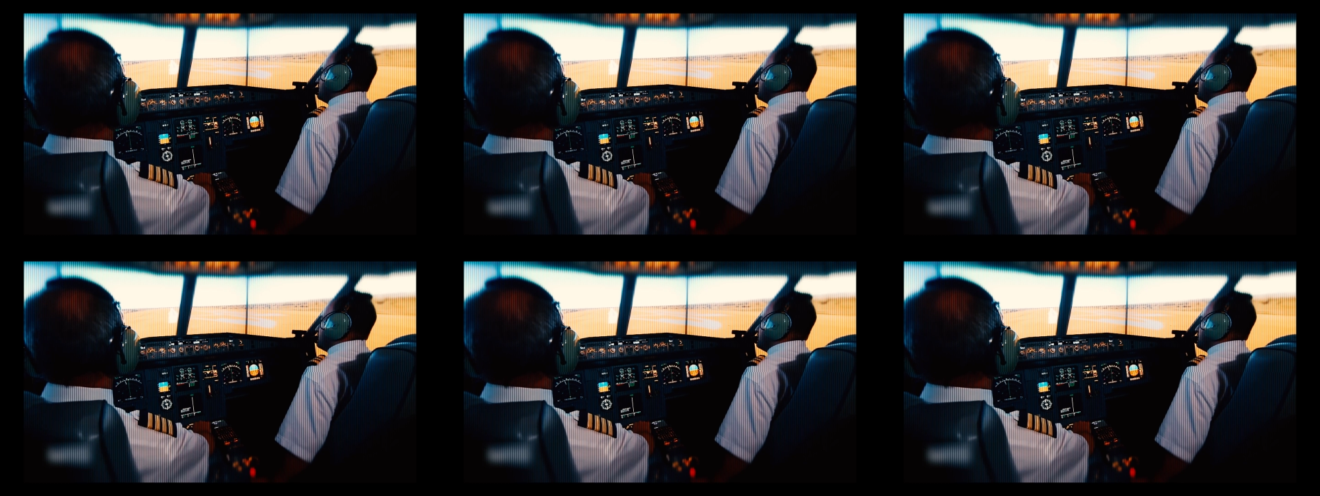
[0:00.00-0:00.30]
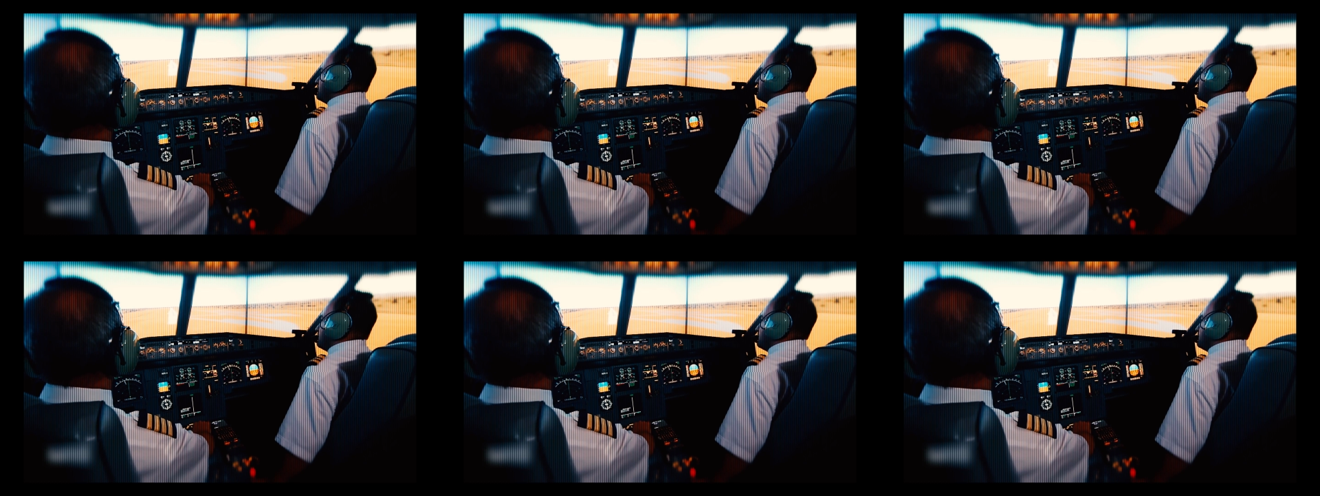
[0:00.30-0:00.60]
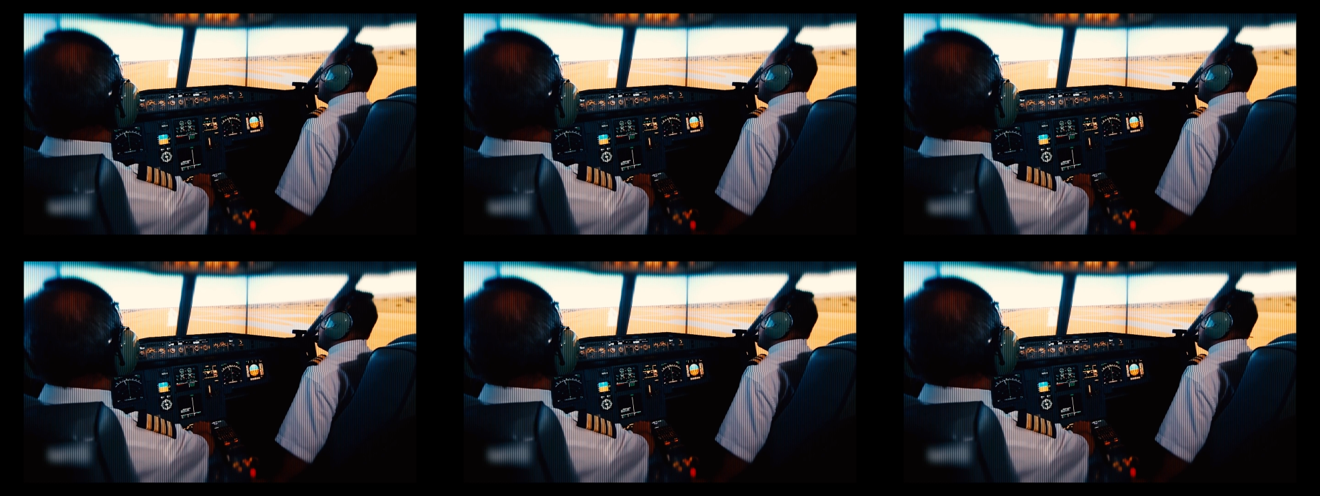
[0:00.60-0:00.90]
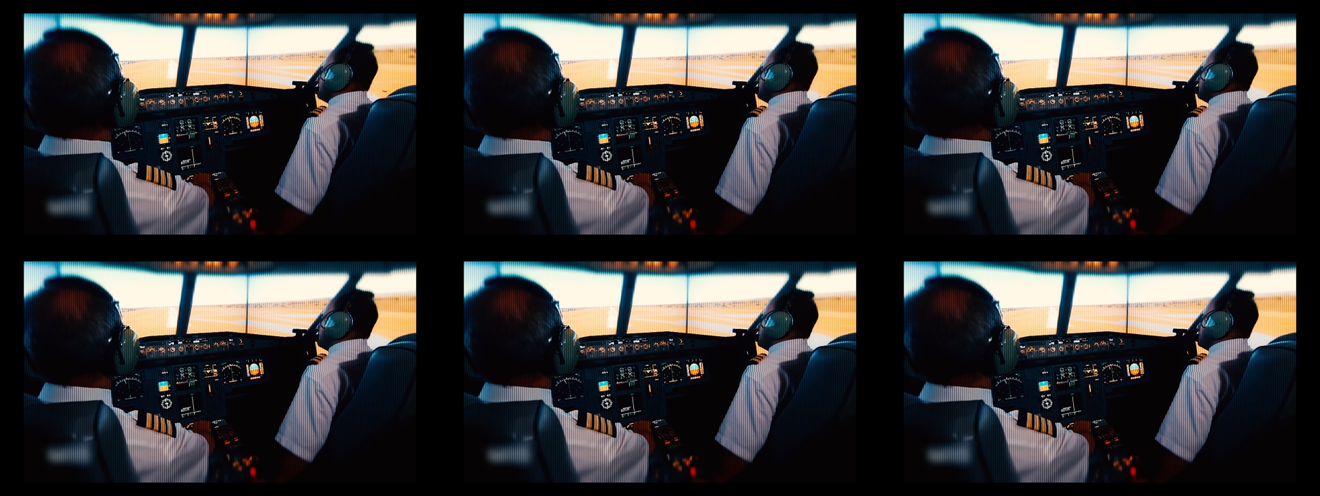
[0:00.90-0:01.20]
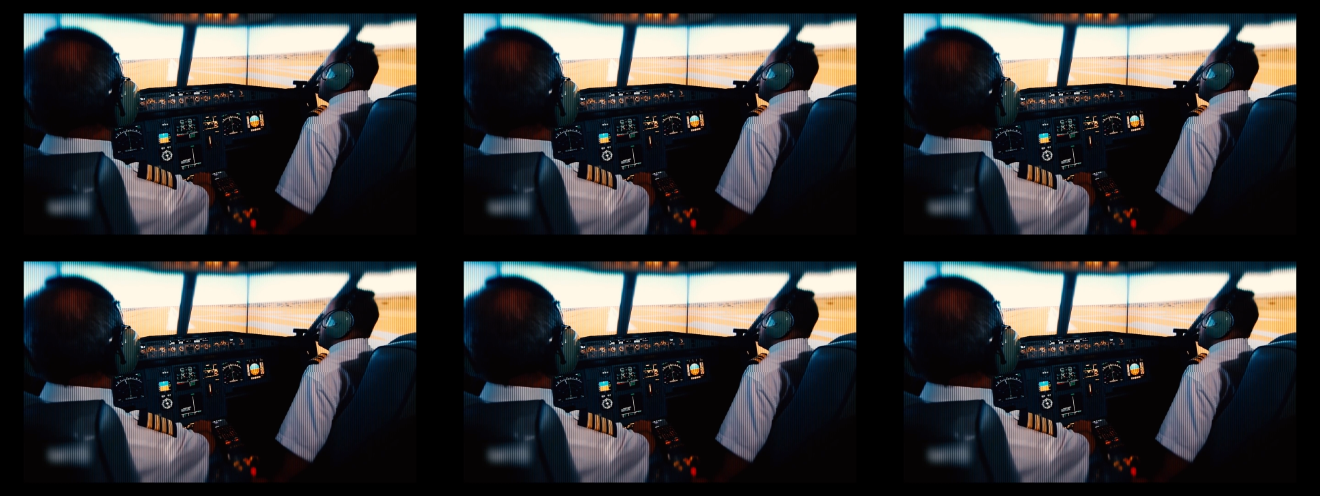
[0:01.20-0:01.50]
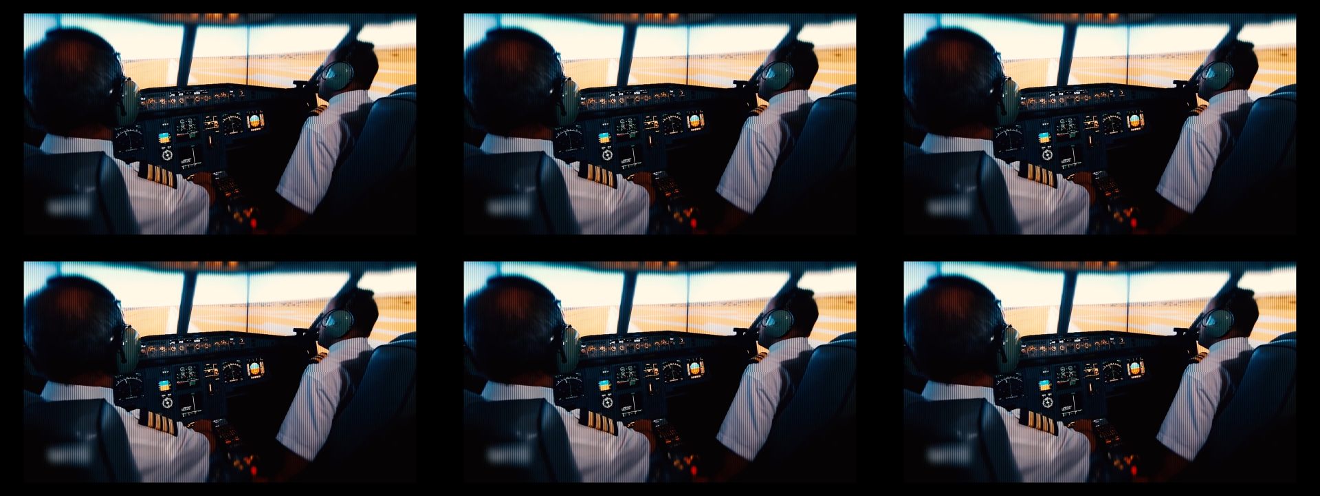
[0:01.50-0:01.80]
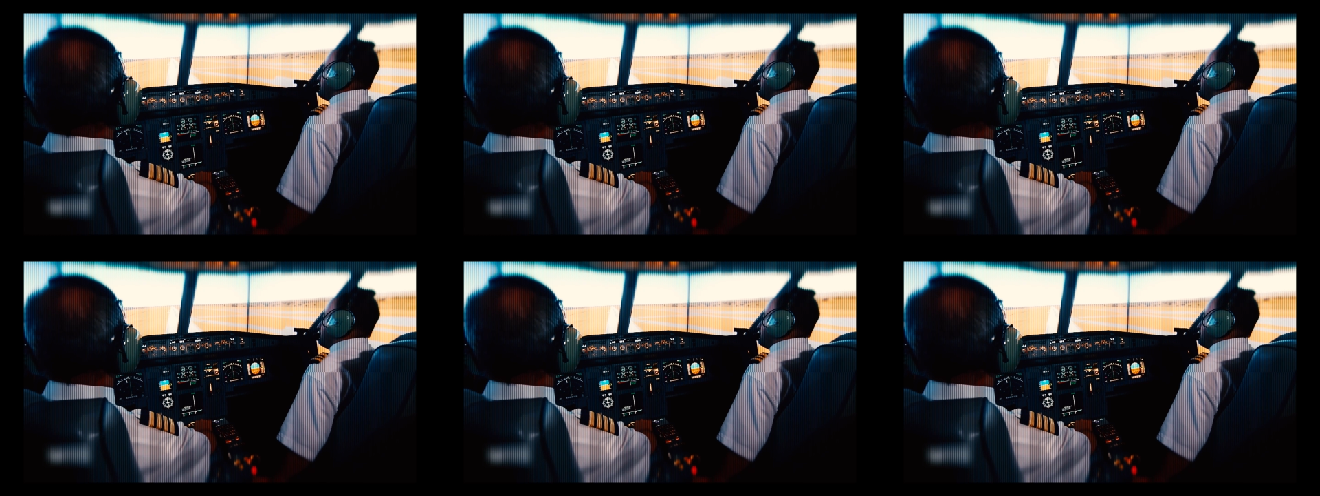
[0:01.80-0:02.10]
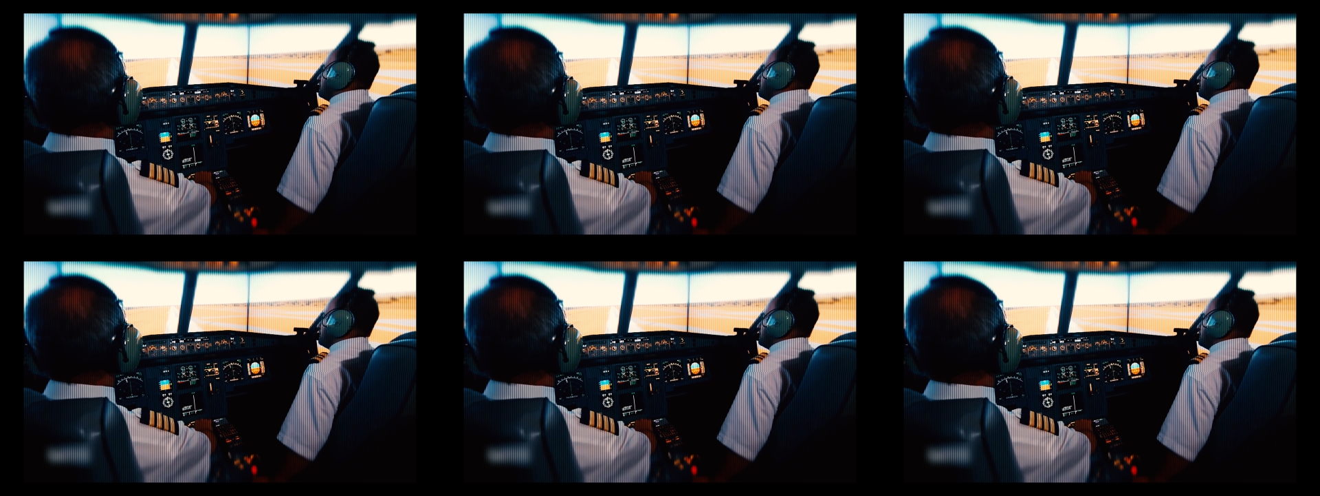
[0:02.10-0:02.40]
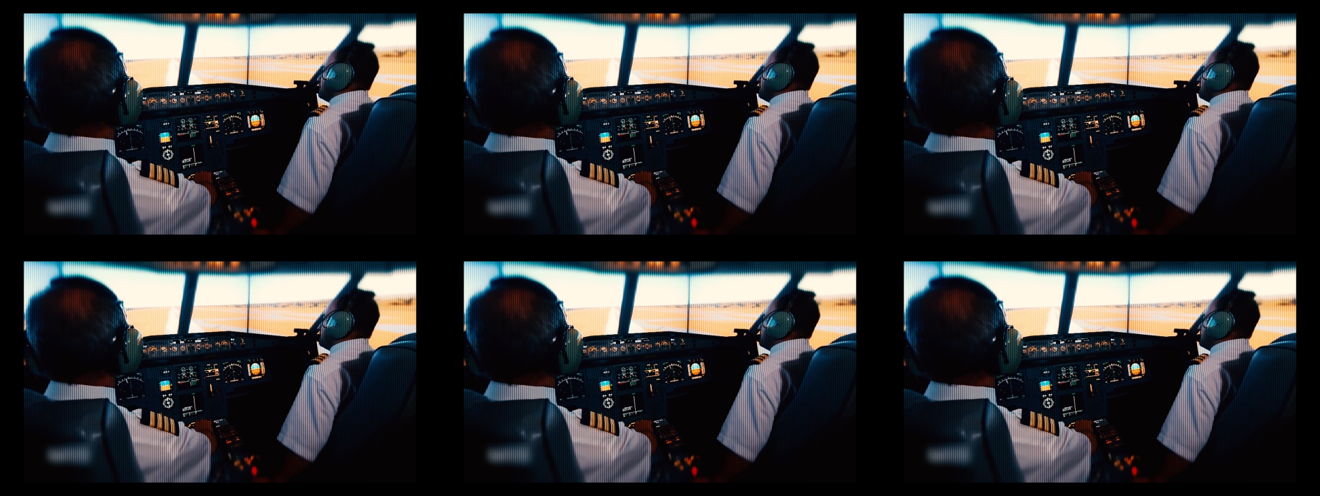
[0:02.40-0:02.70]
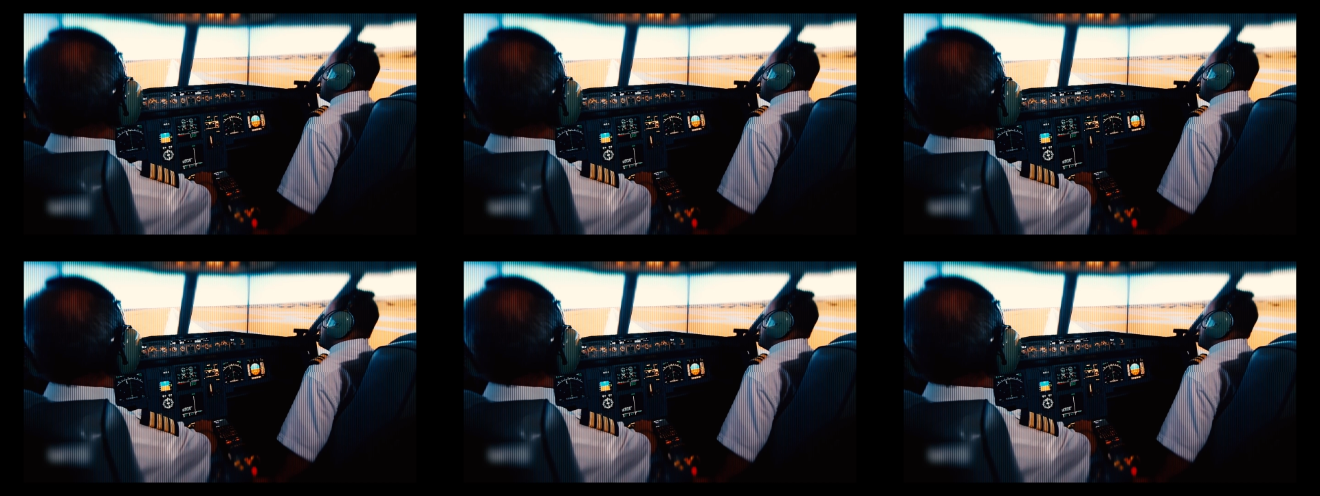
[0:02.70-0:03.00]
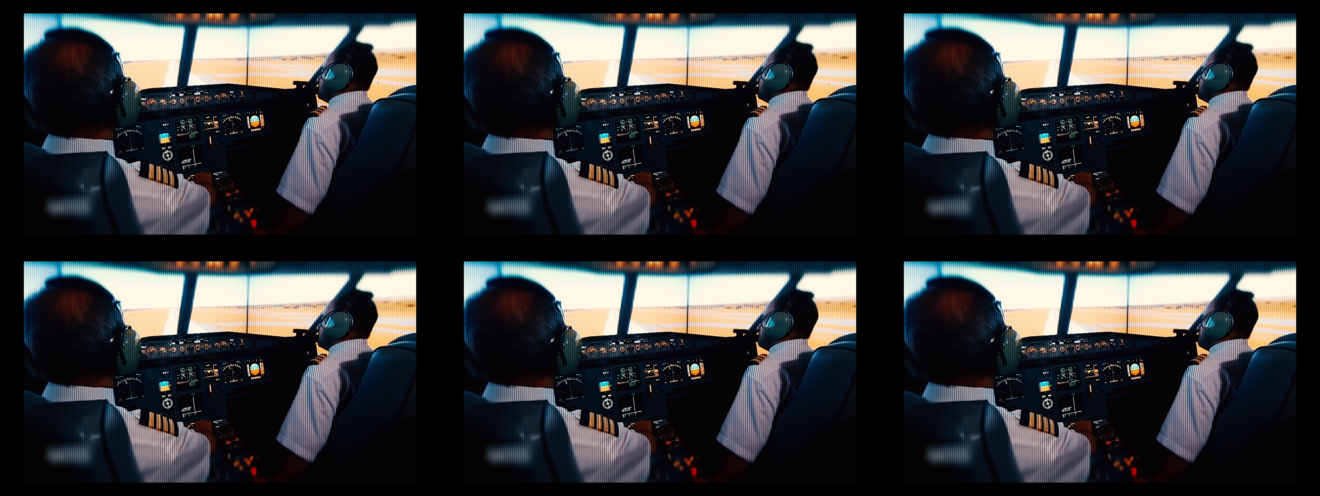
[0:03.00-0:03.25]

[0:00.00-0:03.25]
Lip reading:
(no speaker visible)